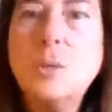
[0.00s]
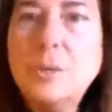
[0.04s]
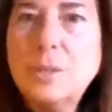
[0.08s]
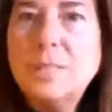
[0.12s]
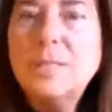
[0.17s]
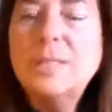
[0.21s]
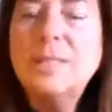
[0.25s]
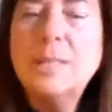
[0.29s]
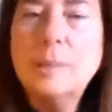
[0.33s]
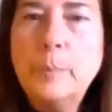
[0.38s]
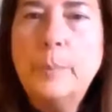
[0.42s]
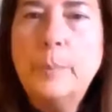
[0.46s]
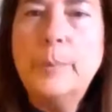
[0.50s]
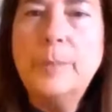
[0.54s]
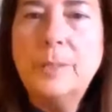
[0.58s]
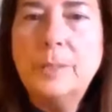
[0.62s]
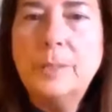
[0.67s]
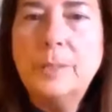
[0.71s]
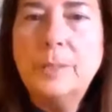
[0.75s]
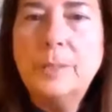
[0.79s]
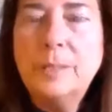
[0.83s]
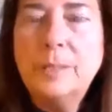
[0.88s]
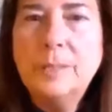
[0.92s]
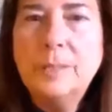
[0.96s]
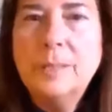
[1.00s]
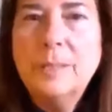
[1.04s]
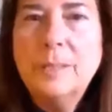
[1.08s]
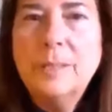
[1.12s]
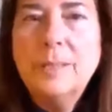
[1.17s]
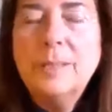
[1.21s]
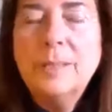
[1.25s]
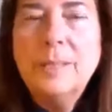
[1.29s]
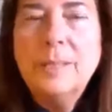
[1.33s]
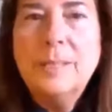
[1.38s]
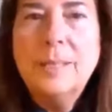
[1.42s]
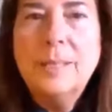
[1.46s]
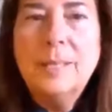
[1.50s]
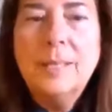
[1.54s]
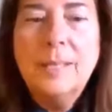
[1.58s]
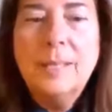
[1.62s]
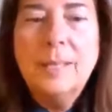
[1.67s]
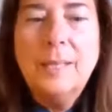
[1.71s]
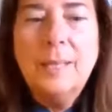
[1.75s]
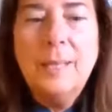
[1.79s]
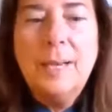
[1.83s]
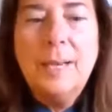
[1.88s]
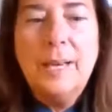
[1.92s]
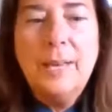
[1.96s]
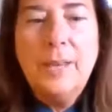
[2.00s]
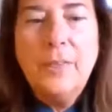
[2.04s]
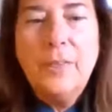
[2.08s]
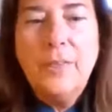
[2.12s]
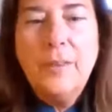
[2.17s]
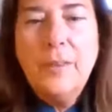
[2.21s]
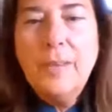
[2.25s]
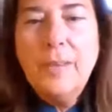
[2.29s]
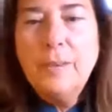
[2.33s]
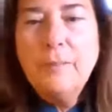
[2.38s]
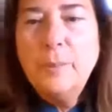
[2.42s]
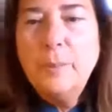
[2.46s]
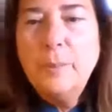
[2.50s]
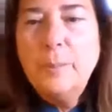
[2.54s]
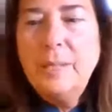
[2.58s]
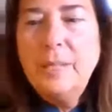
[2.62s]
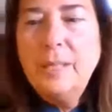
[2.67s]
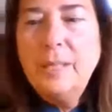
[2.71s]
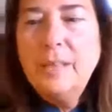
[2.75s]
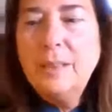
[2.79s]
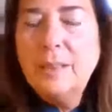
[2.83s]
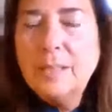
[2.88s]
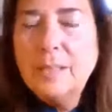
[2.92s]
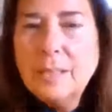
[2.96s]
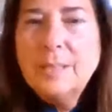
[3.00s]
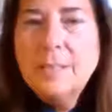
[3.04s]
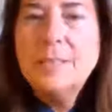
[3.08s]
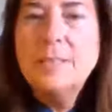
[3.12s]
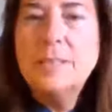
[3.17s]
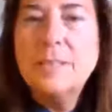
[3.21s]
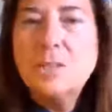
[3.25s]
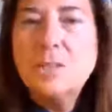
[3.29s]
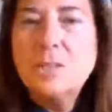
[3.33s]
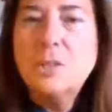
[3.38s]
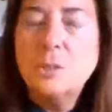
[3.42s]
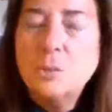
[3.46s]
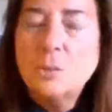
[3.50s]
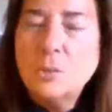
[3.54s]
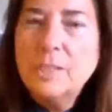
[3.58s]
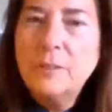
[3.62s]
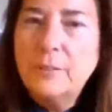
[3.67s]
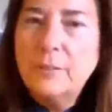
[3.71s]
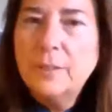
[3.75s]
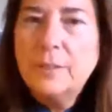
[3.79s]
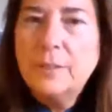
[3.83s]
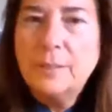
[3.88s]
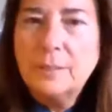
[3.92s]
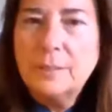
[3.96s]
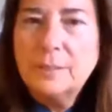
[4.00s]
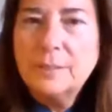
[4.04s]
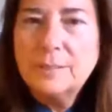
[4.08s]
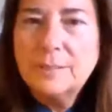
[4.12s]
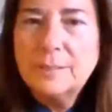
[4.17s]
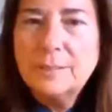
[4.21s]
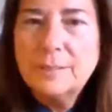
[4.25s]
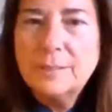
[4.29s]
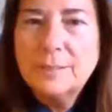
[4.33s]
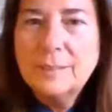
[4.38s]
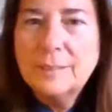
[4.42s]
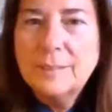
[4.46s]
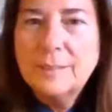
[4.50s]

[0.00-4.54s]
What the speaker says: simple that I think everybody thinks it's so difficult.